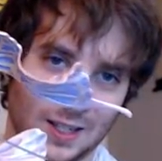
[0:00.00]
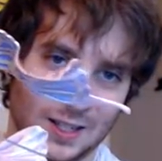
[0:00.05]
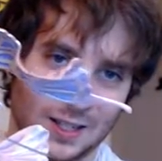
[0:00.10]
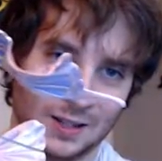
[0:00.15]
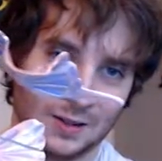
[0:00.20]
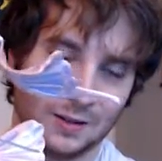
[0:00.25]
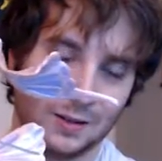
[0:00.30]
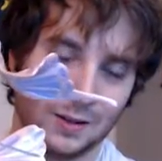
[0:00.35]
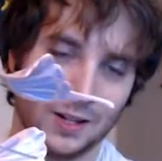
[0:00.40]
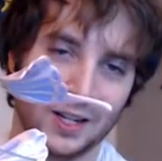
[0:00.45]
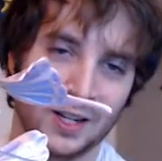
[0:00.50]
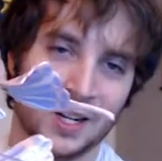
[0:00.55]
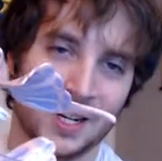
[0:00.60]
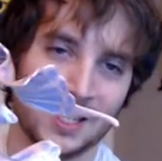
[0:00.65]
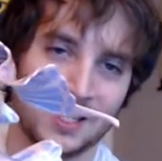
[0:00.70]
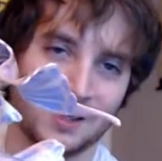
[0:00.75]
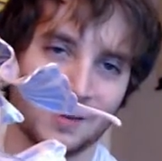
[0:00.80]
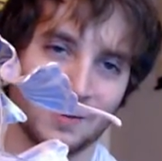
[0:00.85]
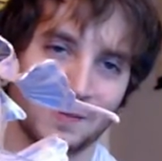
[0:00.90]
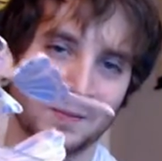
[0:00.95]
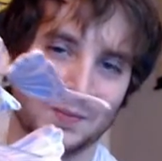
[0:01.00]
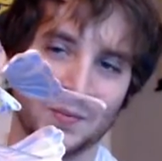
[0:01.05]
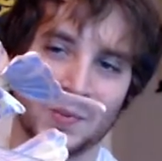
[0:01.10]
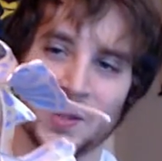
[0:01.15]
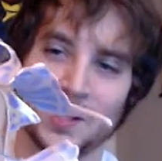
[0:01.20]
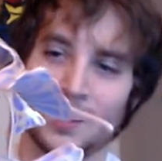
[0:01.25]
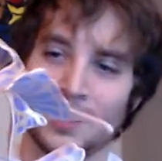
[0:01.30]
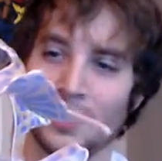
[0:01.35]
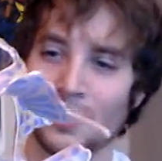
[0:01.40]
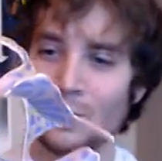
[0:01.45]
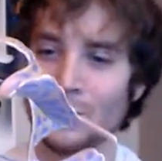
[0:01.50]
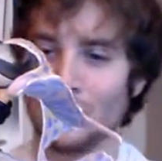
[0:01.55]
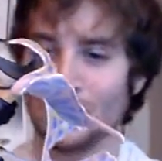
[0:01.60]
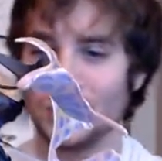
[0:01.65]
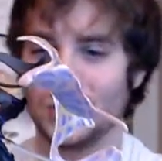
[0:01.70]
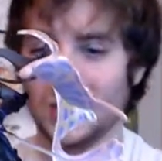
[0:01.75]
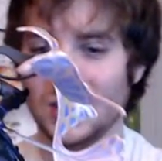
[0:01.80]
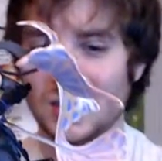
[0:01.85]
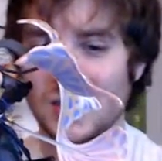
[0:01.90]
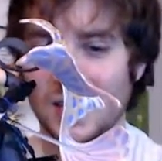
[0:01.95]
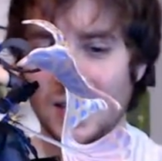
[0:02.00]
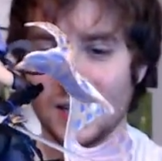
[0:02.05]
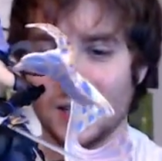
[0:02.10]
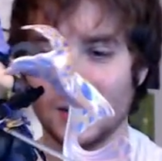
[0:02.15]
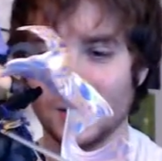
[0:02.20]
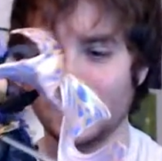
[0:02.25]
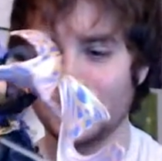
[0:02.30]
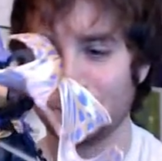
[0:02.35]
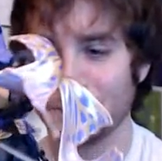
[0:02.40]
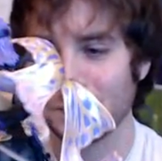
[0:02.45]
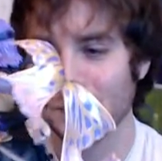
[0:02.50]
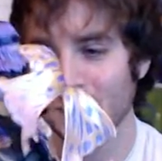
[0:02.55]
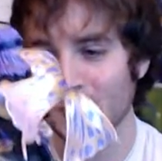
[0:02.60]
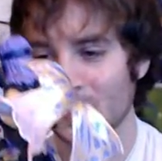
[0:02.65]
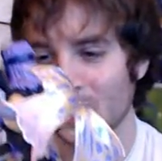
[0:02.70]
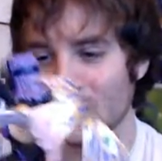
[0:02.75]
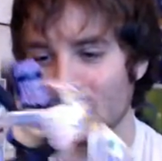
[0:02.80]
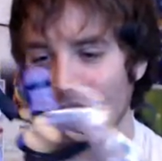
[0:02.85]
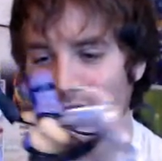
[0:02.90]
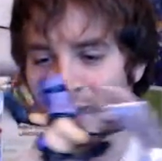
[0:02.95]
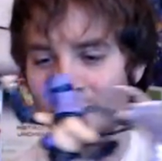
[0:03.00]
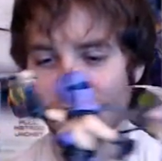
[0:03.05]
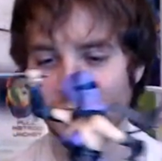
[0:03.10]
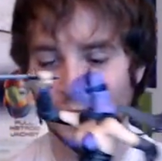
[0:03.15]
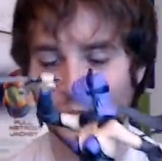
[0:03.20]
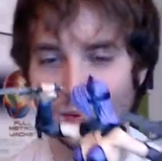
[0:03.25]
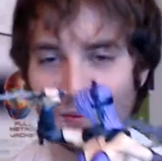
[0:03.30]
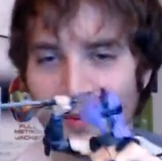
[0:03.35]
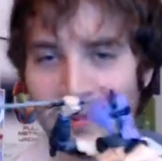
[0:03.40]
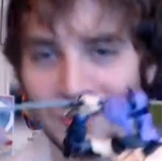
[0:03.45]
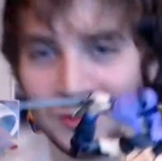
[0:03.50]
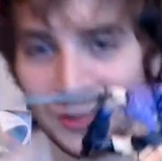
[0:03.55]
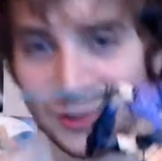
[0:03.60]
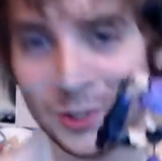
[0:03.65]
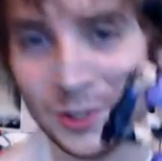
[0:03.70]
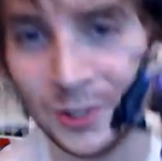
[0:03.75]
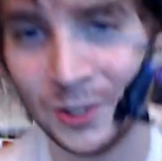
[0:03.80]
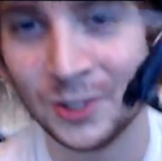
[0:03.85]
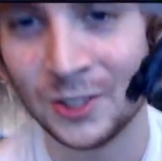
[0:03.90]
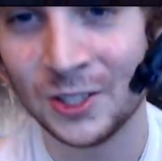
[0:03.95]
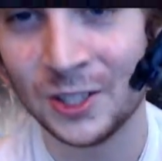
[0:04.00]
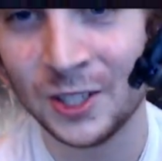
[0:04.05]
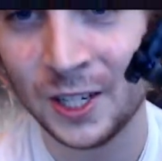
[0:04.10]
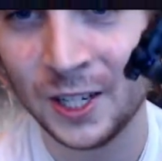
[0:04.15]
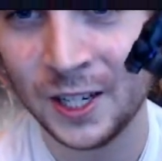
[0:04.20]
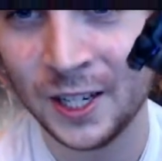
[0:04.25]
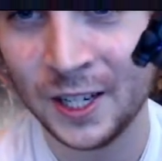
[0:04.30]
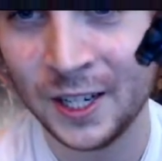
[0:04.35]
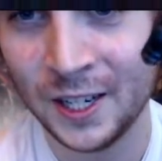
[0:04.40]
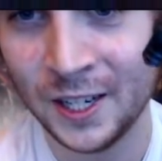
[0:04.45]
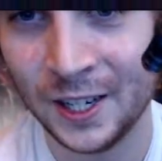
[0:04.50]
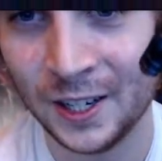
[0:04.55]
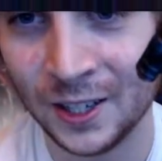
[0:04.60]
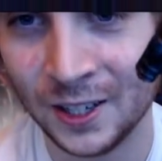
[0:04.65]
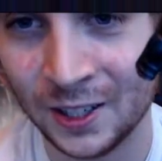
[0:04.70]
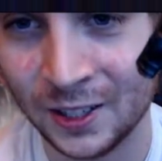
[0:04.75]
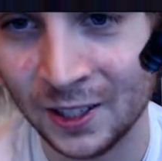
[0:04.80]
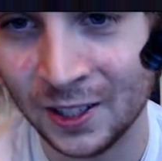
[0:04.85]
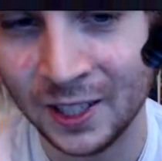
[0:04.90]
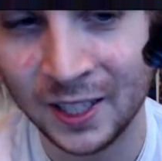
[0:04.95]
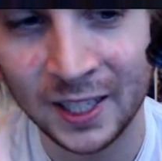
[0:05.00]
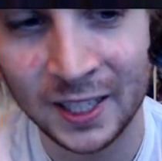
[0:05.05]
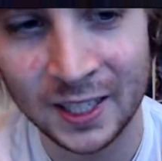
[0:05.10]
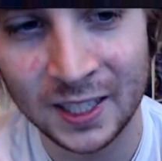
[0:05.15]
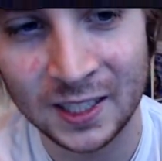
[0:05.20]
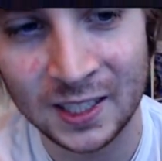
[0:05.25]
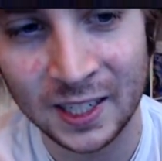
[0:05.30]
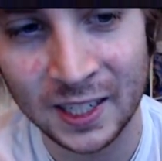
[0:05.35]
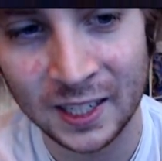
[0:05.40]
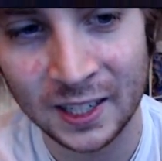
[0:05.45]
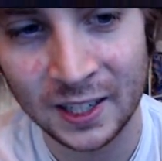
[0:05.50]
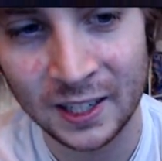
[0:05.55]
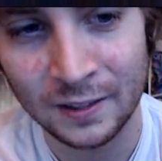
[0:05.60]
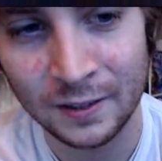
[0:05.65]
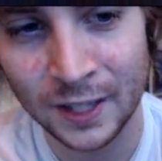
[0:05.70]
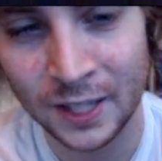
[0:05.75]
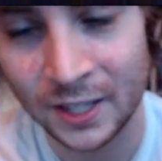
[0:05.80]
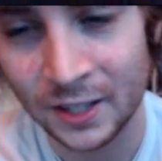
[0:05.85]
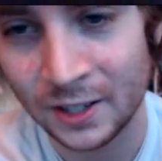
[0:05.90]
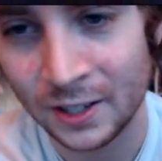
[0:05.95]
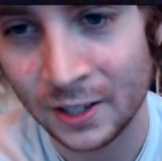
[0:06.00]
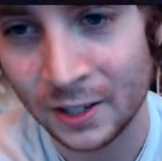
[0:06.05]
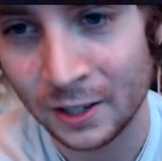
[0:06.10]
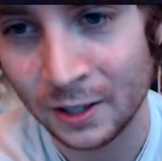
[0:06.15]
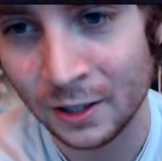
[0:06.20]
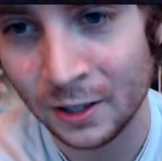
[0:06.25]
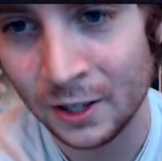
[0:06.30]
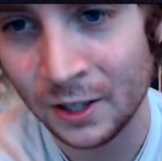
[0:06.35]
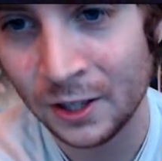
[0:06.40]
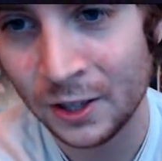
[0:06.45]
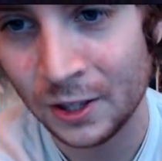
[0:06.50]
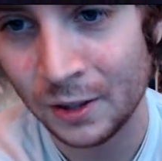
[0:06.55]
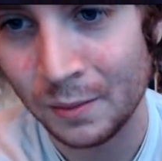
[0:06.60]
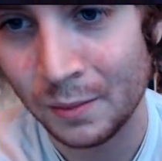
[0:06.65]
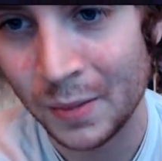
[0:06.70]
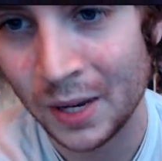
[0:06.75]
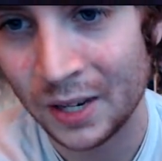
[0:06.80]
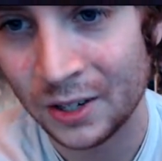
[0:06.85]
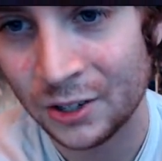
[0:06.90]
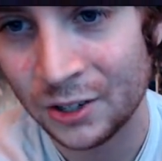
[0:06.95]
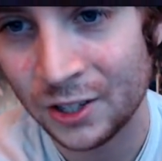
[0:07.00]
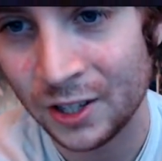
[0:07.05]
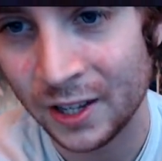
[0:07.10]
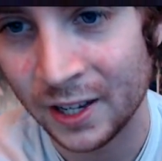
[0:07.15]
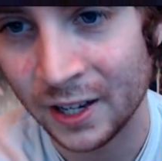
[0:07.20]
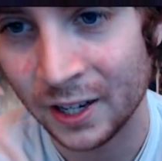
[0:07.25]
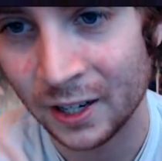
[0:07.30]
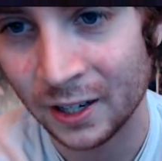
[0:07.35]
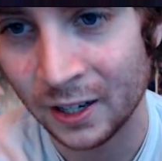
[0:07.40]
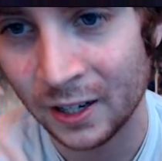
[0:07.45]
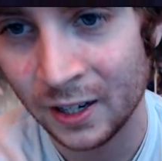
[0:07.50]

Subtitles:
Really awesome. Cool detail. If you notice here on her legs, like they've got the mesh there.